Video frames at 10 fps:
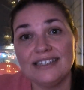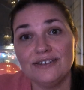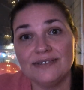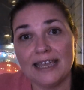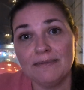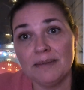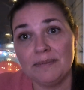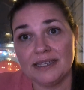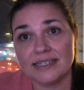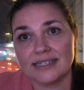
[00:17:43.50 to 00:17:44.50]
You tame the
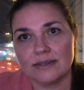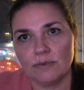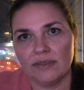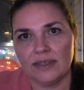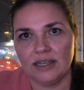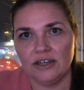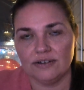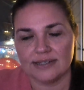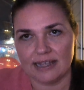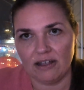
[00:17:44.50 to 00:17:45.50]
beast within
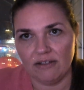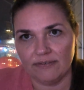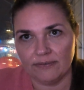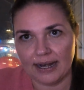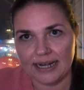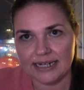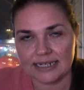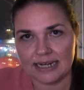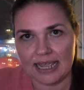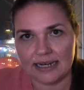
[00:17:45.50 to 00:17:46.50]
yourself, right?
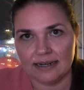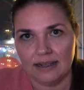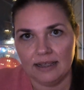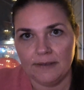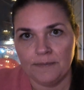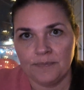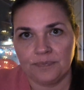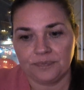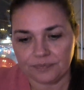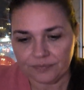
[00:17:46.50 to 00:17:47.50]
And
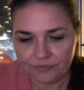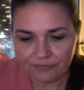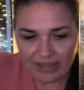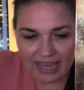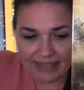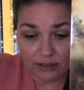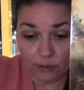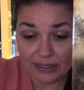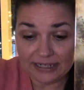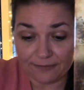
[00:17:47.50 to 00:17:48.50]
the
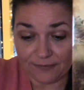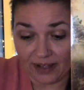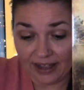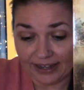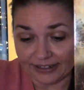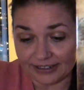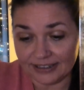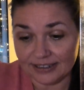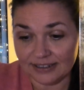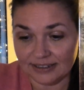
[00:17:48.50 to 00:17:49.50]
queen of
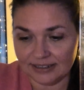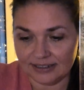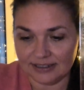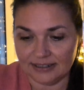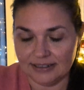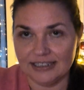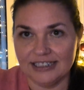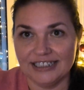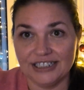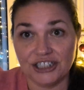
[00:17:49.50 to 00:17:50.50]
fire,
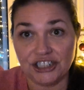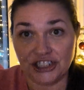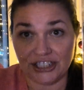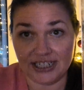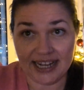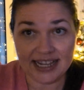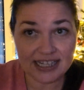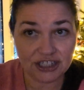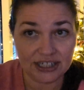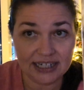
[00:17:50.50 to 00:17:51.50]
she
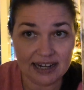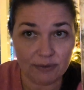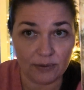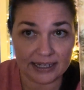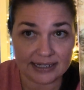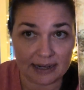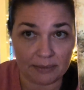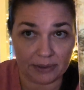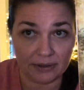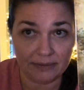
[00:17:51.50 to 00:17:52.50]
can have a wicked
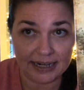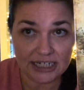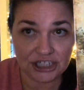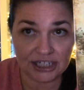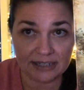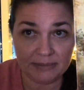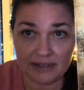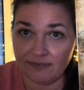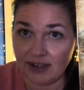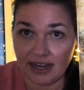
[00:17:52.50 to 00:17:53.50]
temper, right? She can
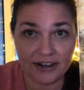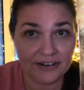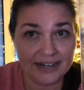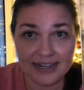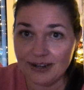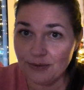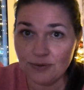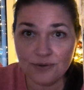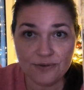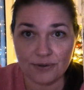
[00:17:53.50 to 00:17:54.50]
be fiery.
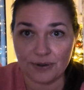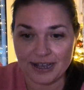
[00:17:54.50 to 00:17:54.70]
Woo!